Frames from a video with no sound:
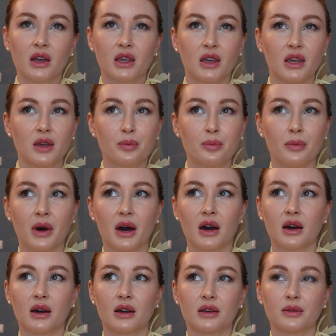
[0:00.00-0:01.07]
keep
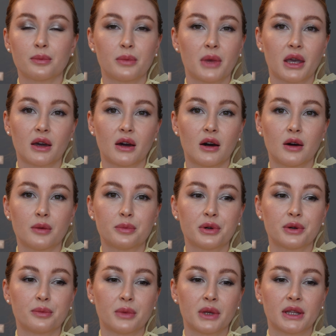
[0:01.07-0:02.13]
my
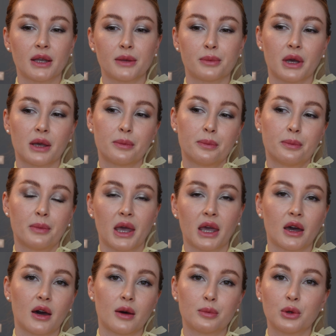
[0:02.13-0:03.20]
makeup, maintain my
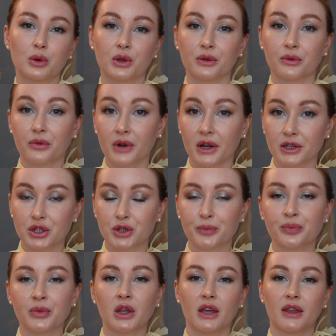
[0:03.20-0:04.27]
makeup looking fresh.
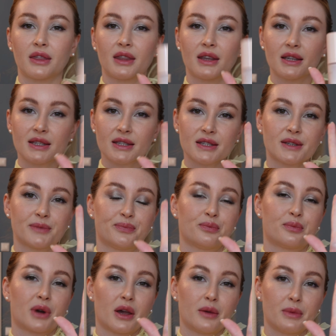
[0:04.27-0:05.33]
And this
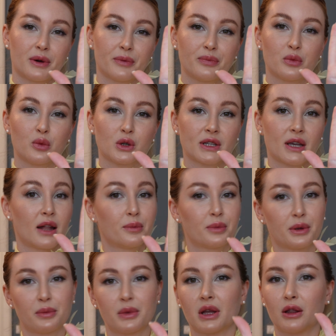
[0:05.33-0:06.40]
primer was
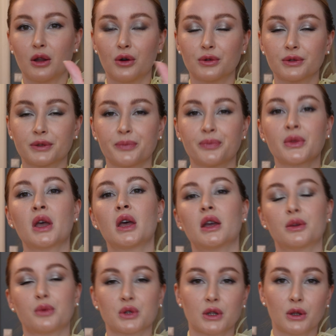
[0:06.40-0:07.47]
helping me a lot.
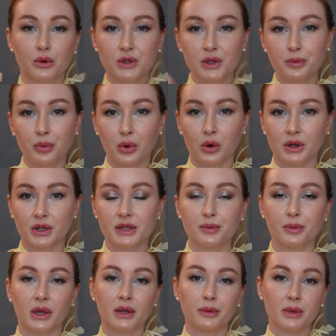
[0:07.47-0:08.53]
It was closing pores,
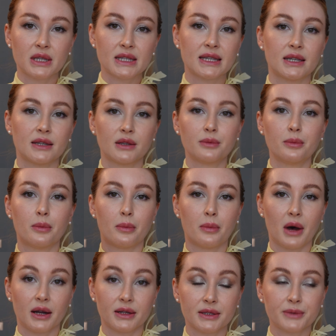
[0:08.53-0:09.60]
making my skin
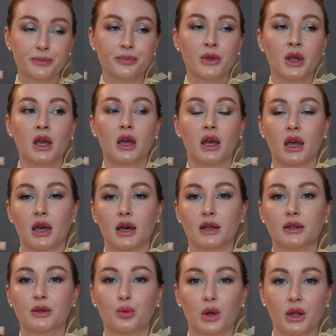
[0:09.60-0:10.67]
matte.
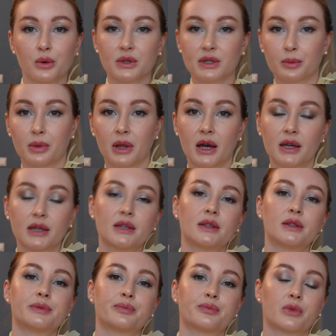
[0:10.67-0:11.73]
And when I was
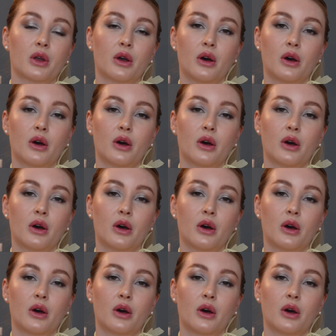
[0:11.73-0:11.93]
applying